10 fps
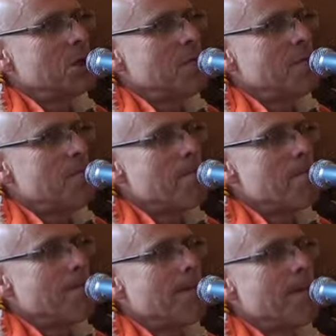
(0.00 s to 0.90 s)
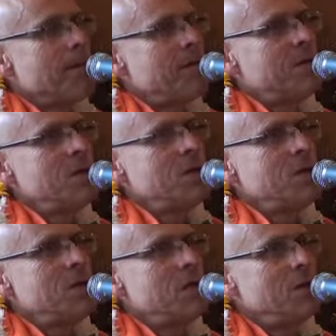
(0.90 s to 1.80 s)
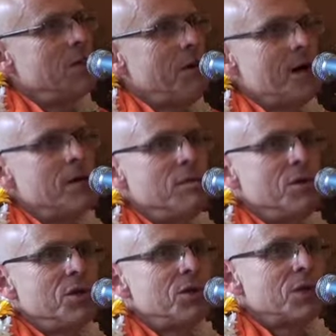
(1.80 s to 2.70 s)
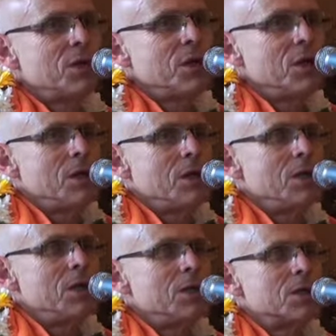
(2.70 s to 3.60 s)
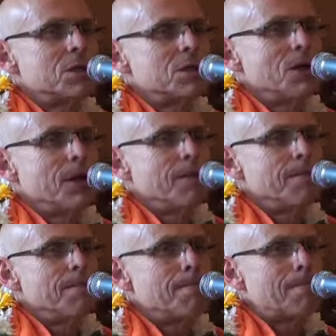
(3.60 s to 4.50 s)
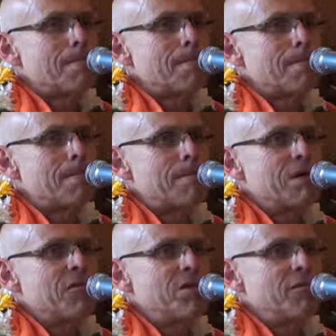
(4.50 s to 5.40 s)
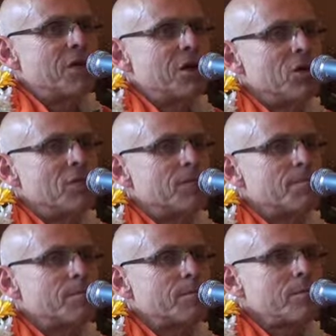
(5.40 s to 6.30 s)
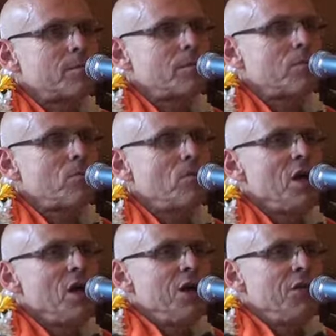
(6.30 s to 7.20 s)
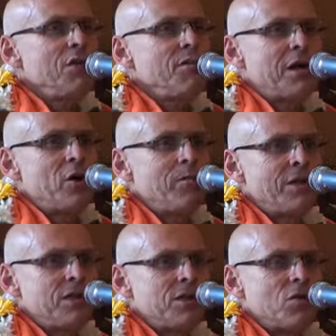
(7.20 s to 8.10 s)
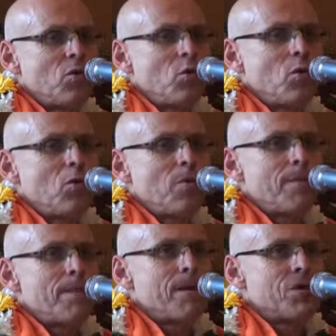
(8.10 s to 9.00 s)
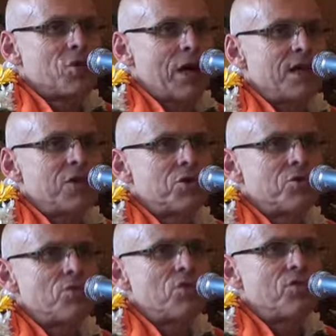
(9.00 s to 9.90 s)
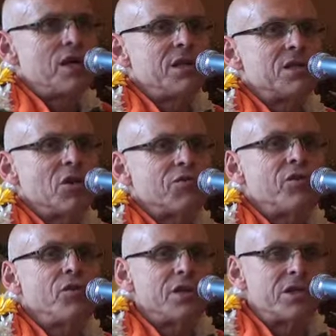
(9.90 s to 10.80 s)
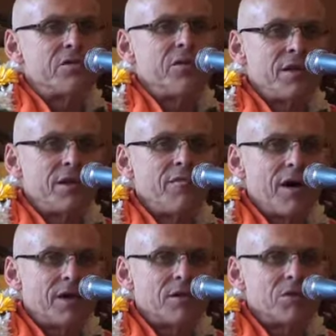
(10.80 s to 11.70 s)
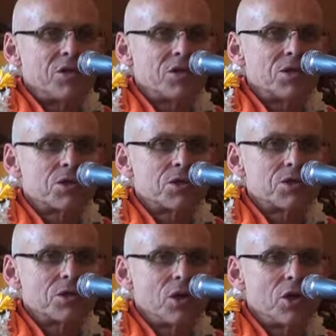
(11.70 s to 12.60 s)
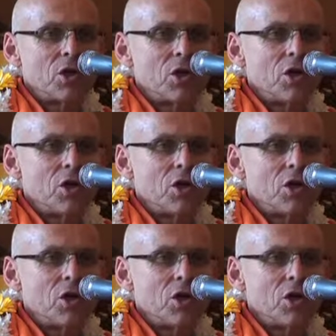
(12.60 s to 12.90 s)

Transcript: uh, I think the environment is, um, is difficult. Srila Prabhupada tried to create alternative environments, uh,